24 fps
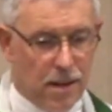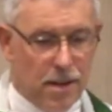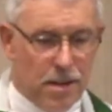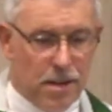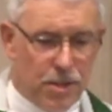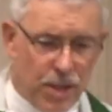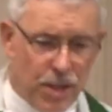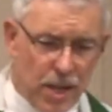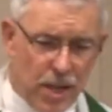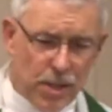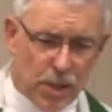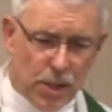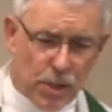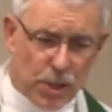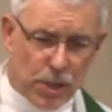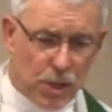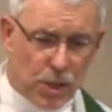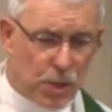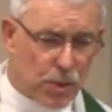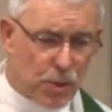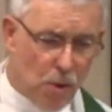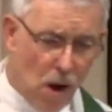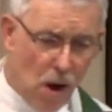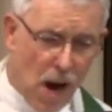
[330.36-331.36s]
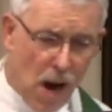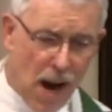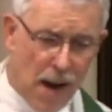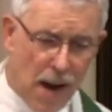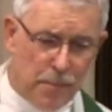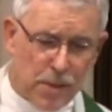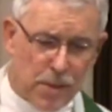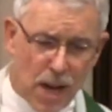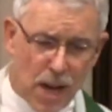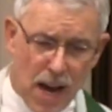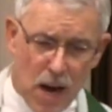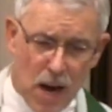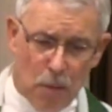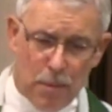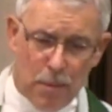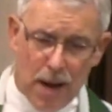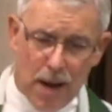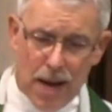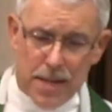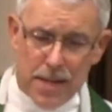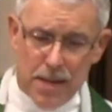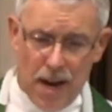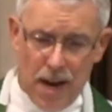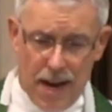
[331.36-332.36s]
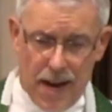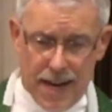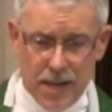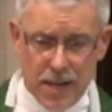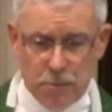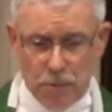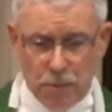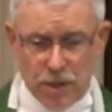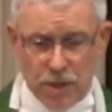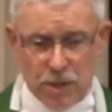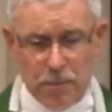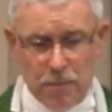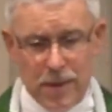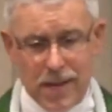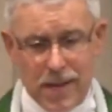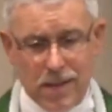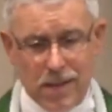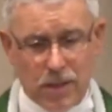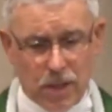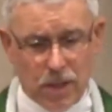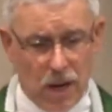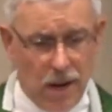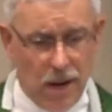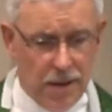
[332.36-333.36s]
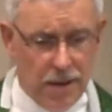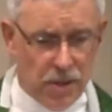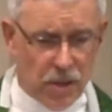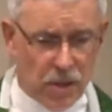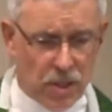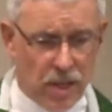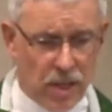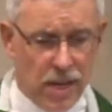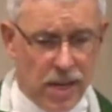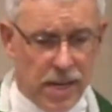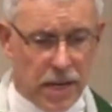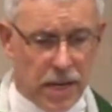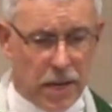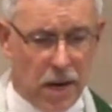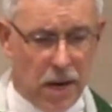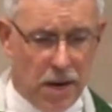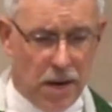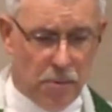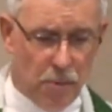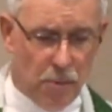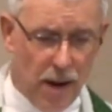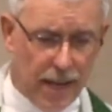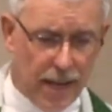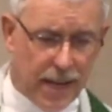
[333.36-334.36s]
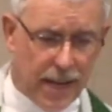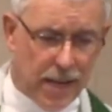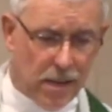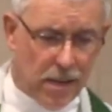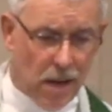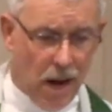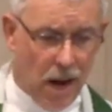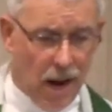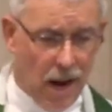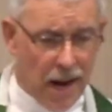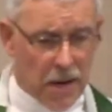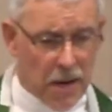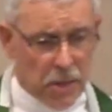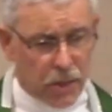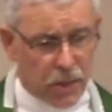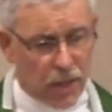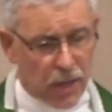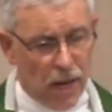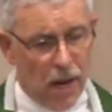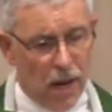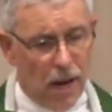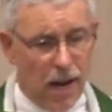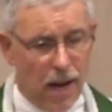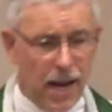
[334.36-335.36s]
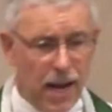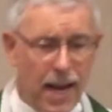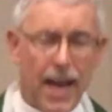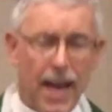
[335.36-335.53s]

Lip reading: Jesus describes how by night, which means unseen and unrecognized, a